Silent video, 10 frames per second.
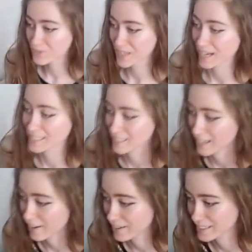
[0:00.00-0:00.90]
Yeah, I
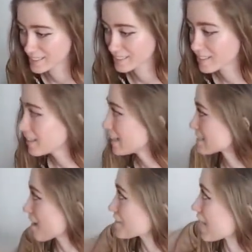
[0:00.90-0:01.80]
slide out. It's it's
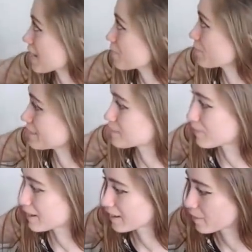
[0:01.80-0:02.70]
not the table, it's
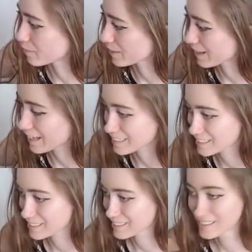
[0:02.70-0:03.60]
my um light.
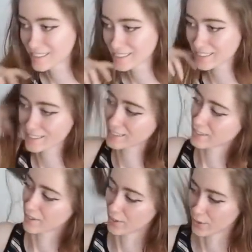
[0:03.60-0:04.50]

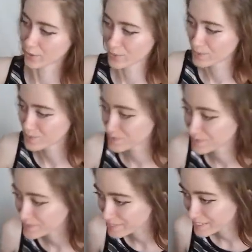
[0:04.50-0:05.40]
So
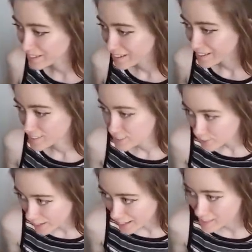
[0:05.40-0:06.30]
it's
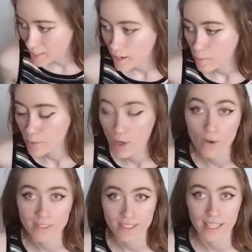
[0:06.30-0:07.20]
great. But no,
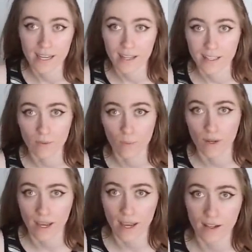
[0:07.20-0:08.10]
I was gonna say, like
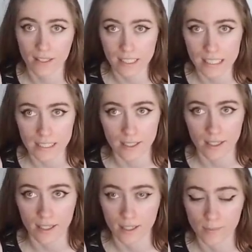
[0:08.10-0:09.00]
one day I'll eat
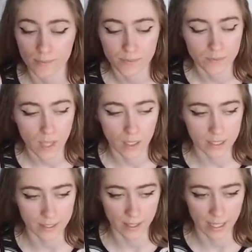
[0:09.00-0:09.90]
um I'll
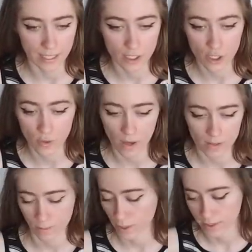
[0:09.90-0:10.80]
eat like two
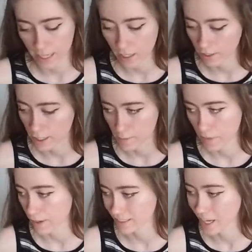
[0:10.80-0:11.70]
thousand plus calories, but
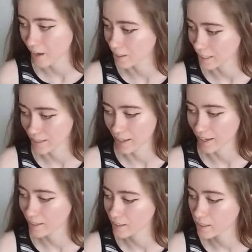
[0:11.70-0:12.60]
the next day I'll eat
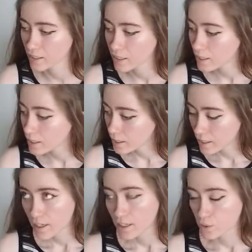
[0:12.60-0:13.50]
like
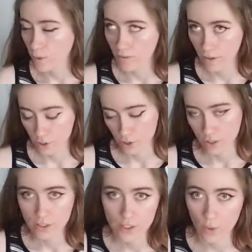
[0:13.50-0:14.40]

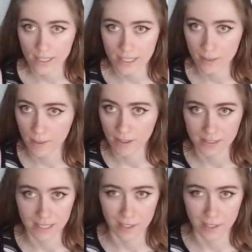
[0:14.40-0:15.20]
1200 so i tend to balance